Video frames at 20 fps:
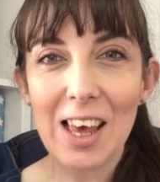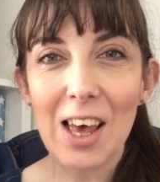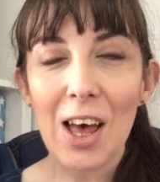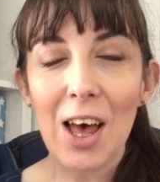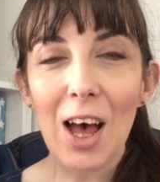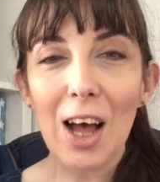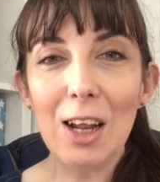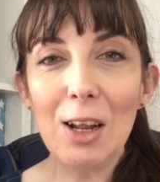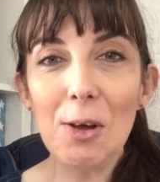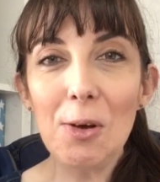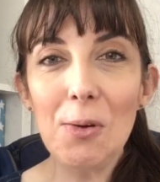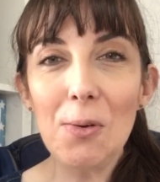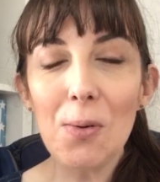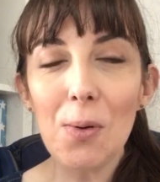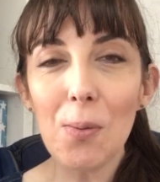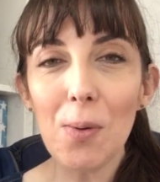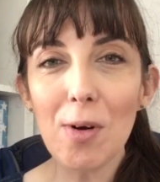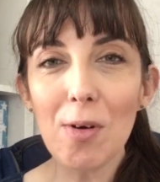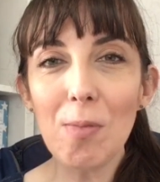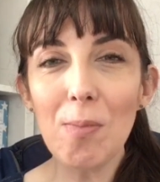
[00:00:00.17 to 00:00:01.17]

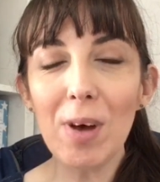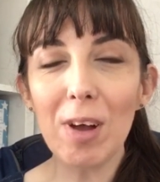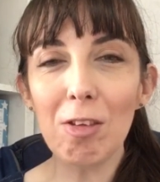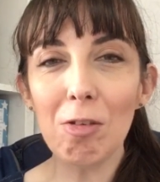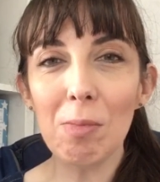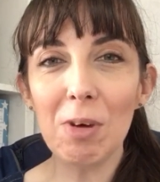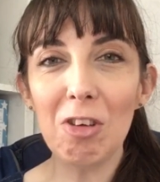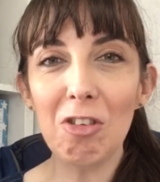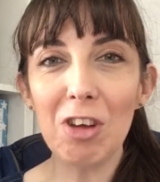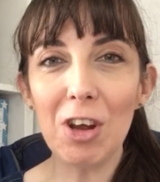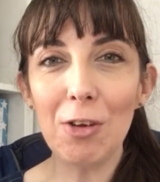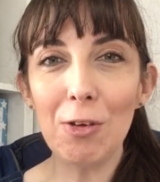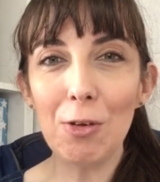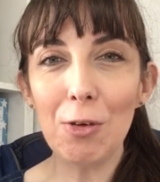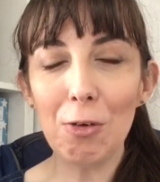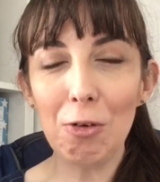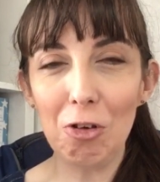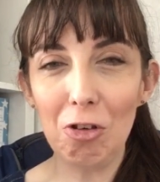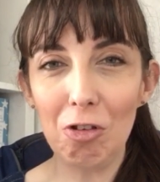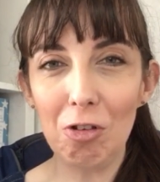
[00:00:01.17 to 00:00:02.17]
Hello, welcome back to my channel,
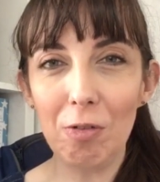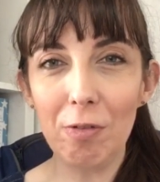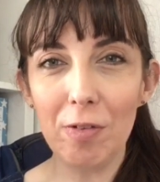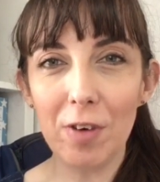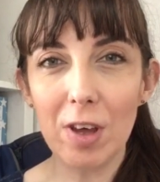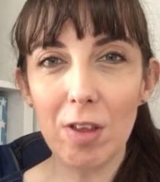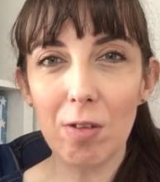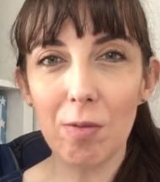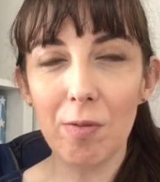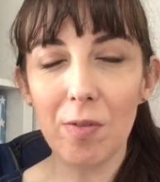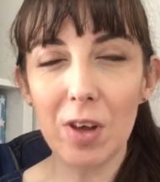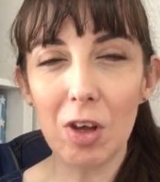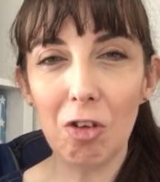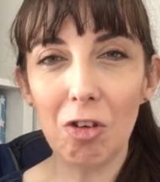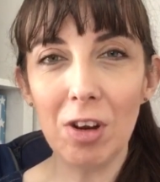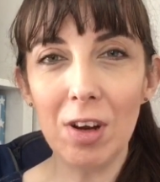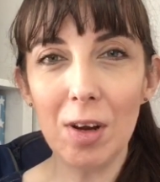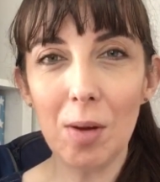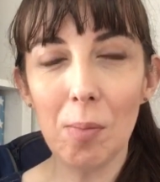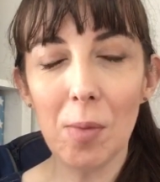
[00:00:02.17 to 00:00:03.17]
Christian Faith and
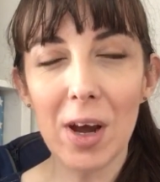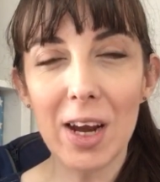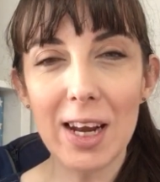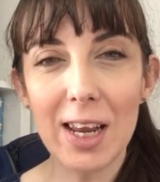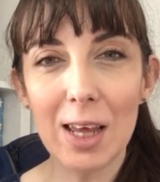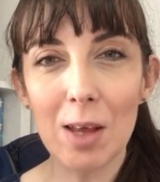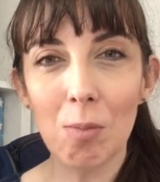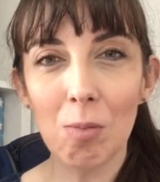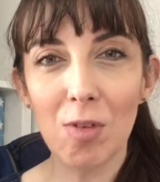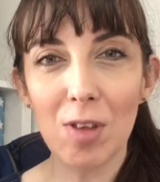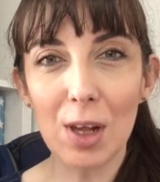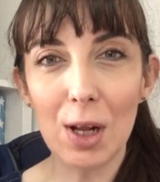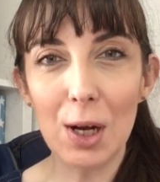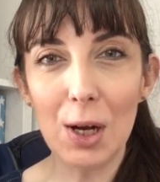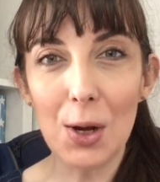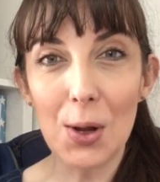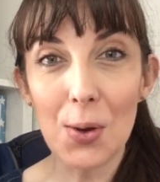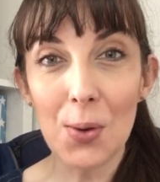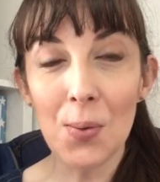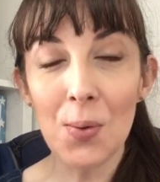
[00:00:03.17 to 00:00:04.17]
Fiction. My name's
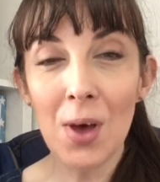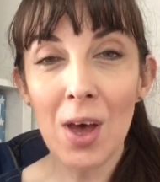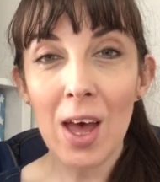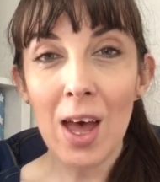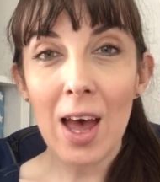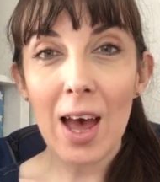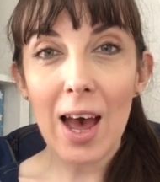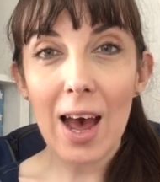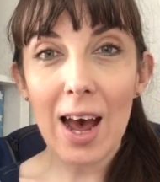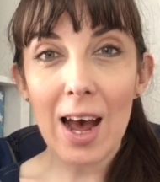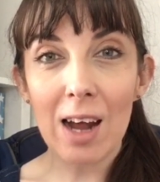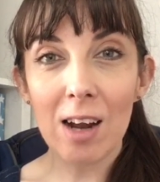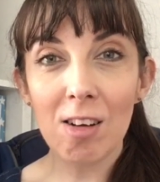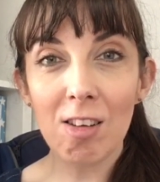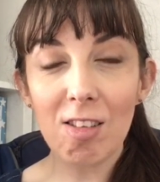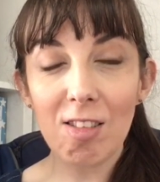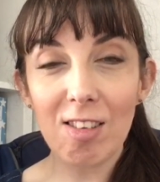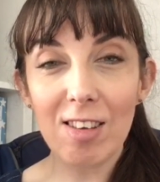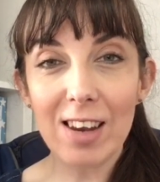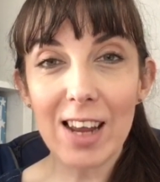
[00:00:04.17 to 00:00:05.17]
Lou,
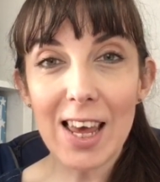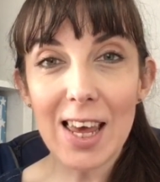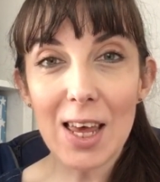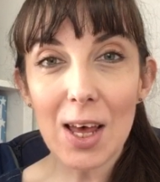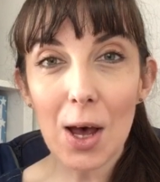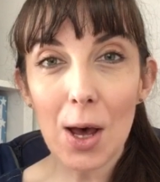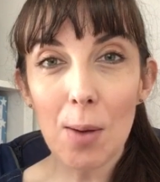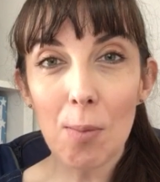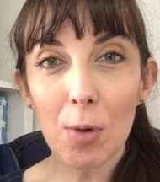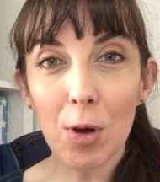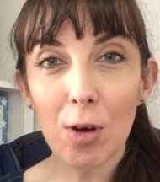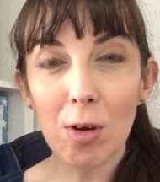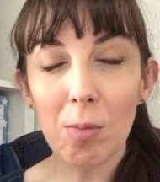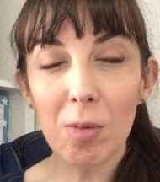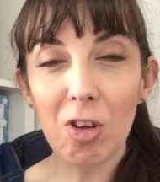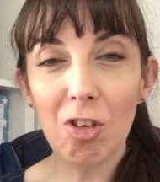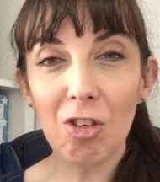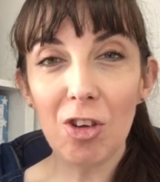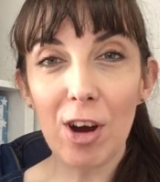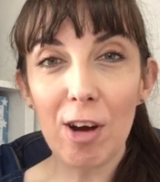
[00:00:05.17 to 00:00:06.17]
and today I'm going to
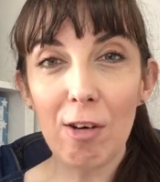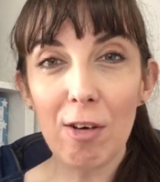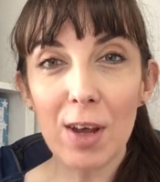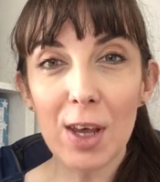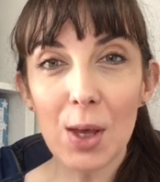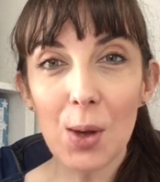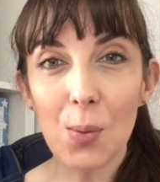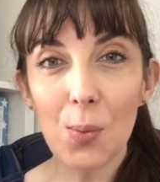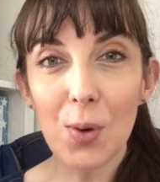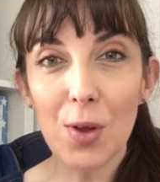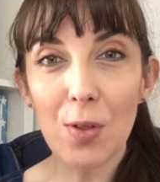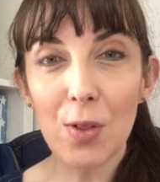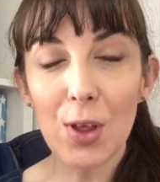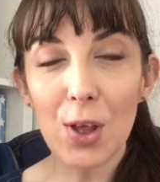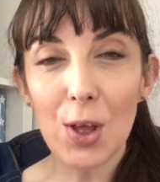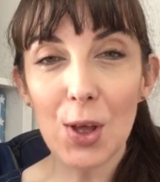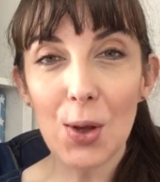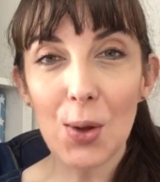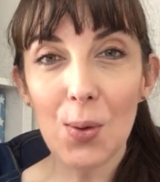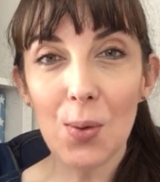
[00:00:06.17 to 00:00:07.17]
be sharing with
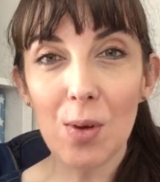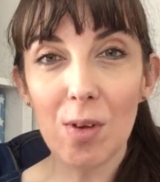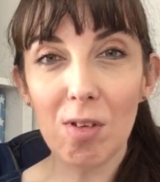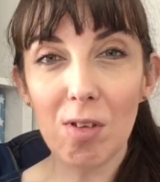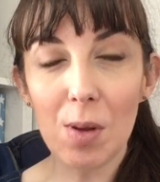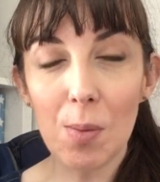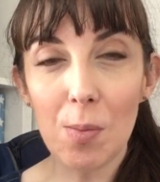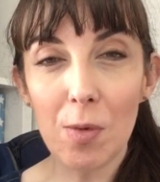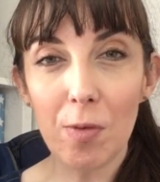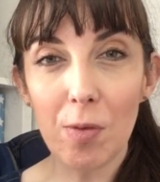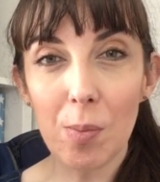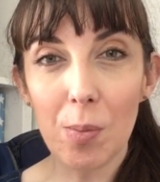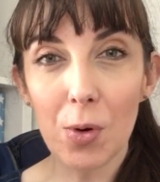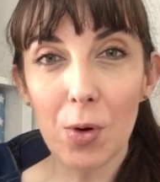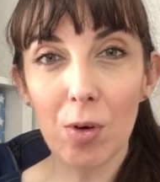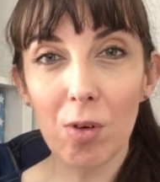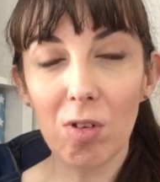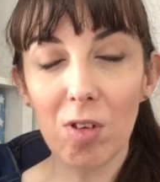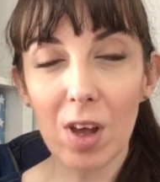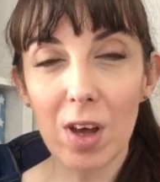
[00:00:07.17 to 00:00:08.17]
you some of the
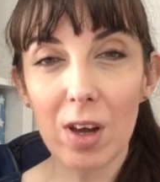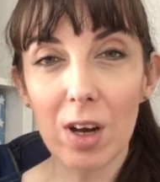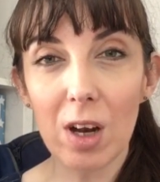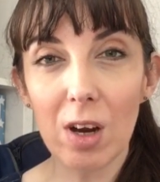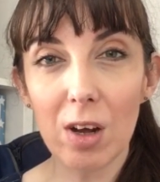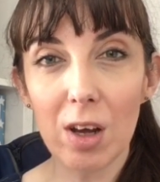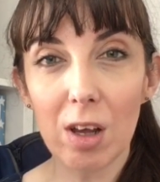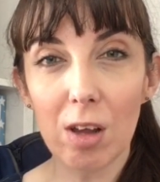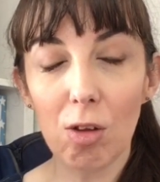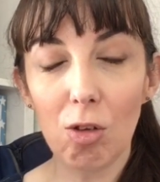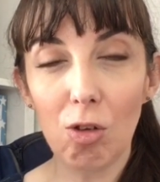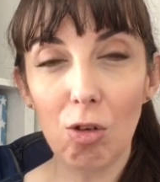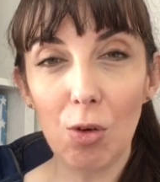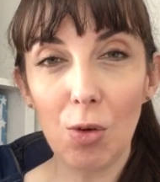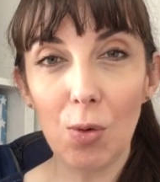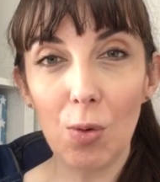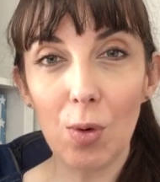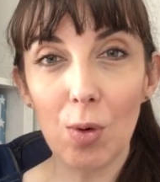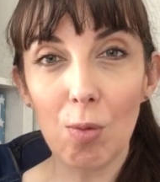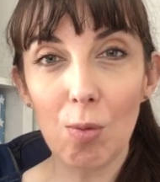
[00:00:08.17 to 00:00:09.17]
books I'd like
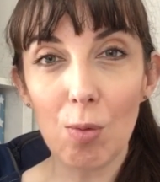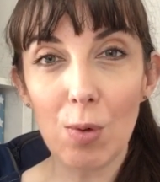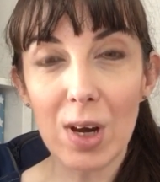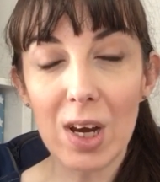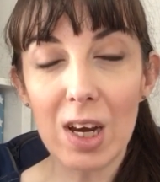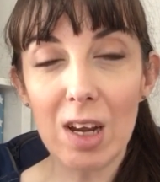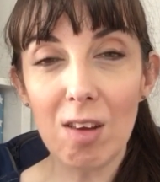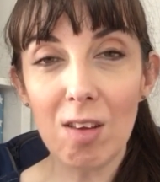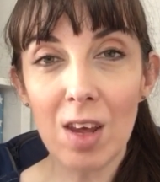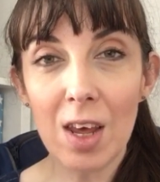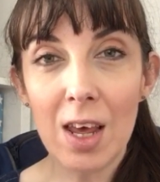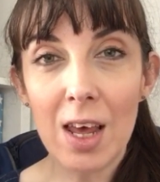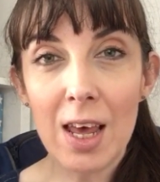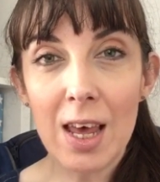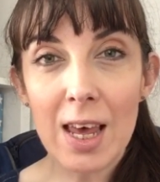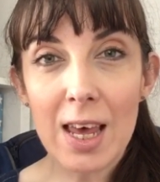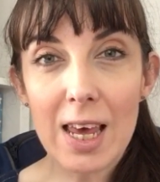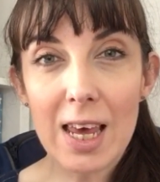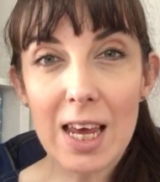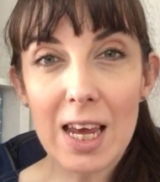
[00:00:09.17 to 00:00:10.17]
to read
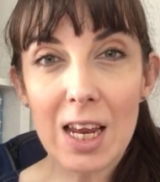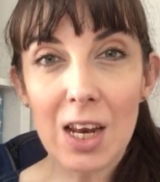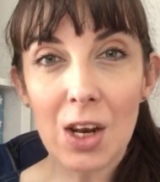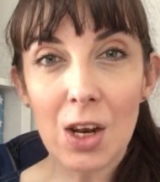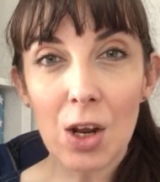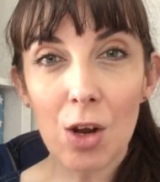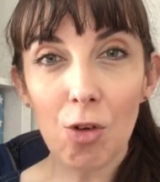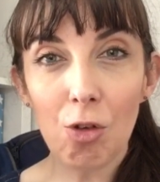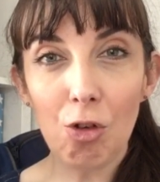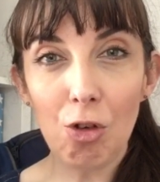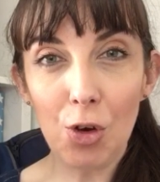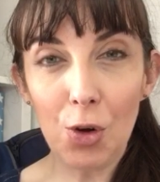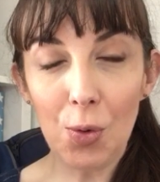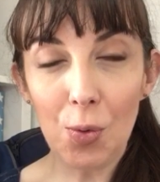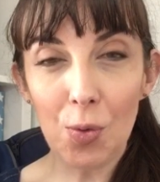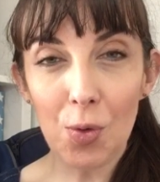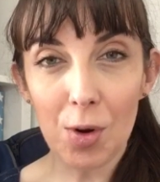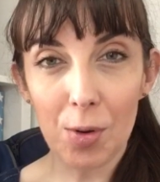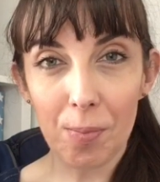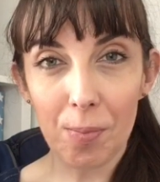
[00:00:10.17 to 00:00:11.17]
in June.